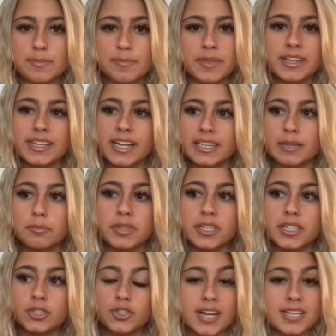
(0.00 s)
It's something that can
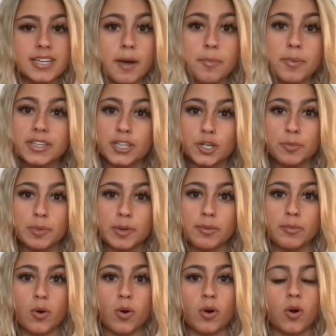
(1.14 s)
be dressed up a little
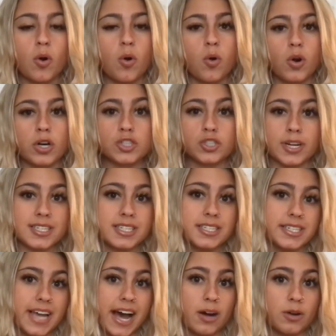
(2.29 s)
bit more or
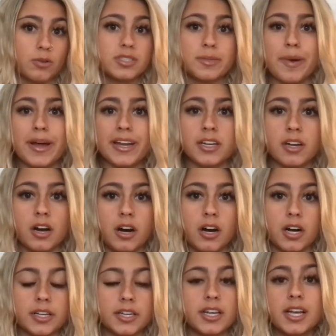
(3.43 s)
dressed down depending
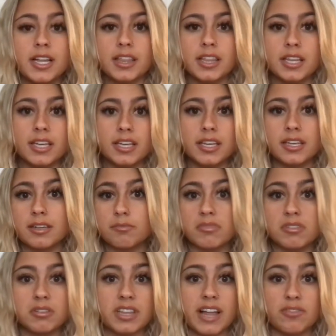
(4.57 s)
on the
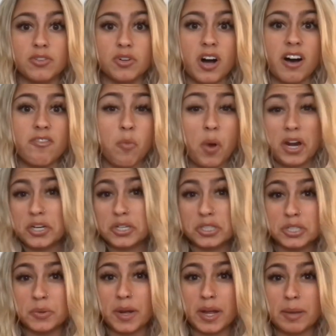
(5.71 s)
level of what
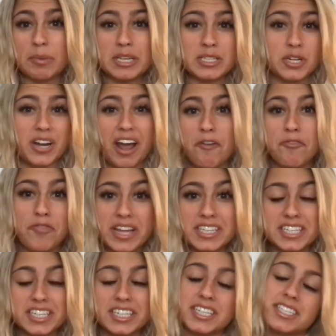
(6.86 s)
you're doing based on how
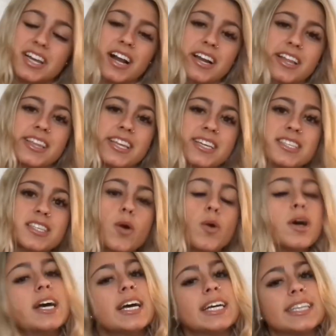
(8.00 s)
fancy it is kind of thing.
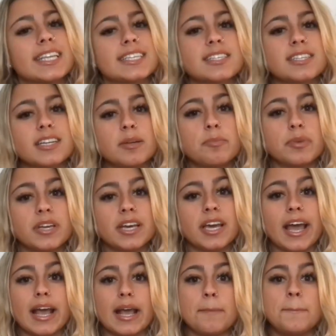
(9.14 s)
So this is going to
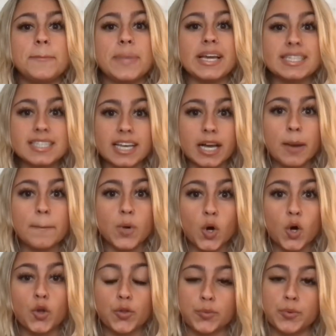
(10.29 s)
be a basic
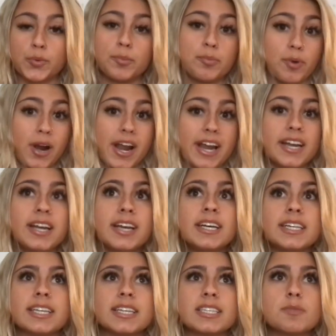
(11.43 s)
pull through braid.
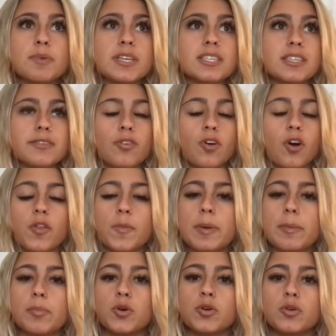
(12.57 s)
This is basically for all the
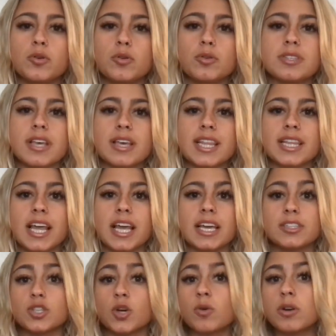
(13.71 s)
people who say that
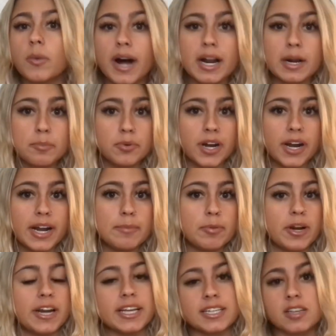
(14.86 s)
they don't know how to
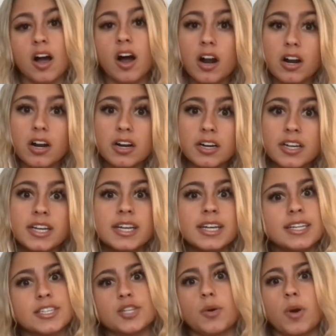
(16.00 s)
braid. Braiding is hard.
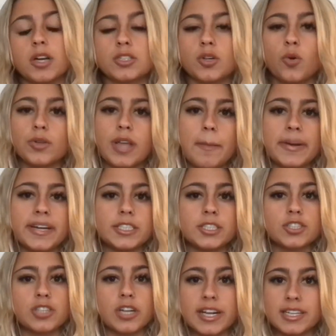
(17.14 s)
It's too hard to hold that many
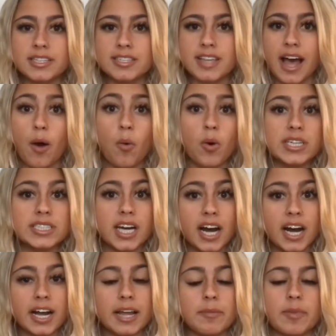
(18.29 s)
strands at one
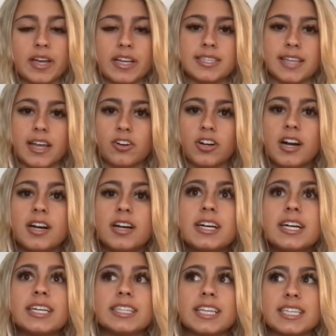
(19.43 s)
time, etc.
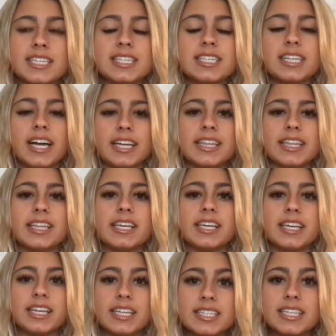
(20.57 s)
This is like
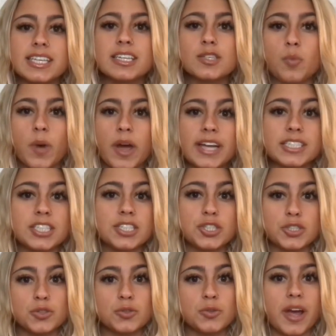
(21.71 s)
the easiest way to
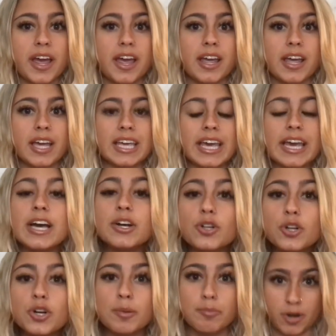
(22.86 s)
do a
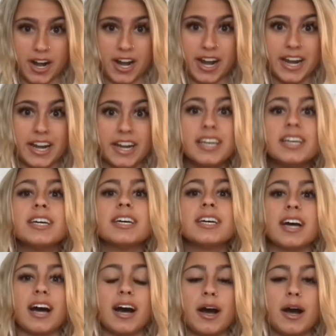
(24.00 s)
killer braid
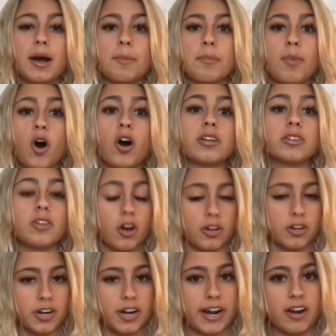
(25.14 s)
on
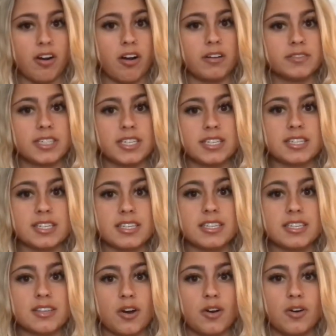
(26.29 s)
longer hair,
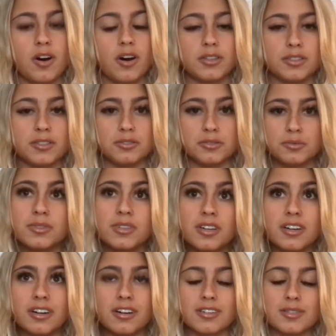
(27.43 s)
obviously. So all you
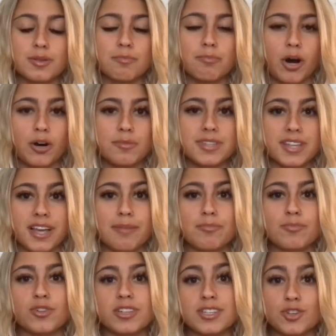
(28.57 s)
girls with bobs,
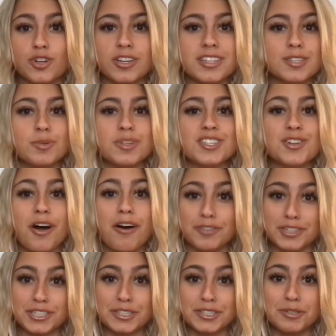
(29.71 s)
I'm really sorry this one is
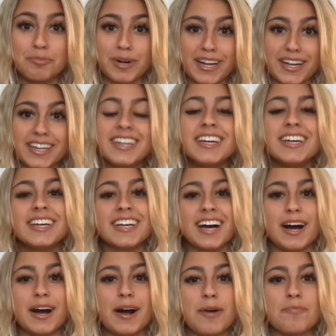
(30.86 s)
not for you, but
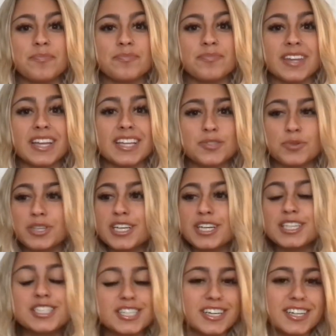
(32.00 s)
it's really
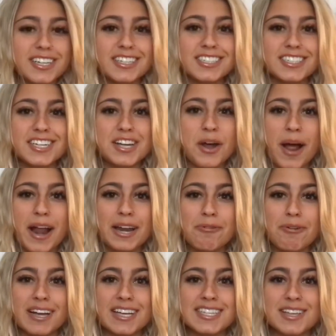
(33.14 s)
good to know
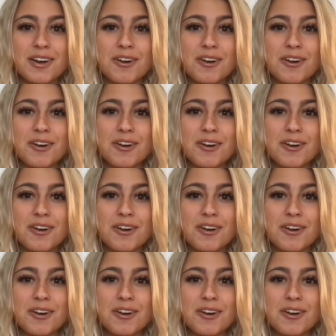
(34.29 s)
anyway.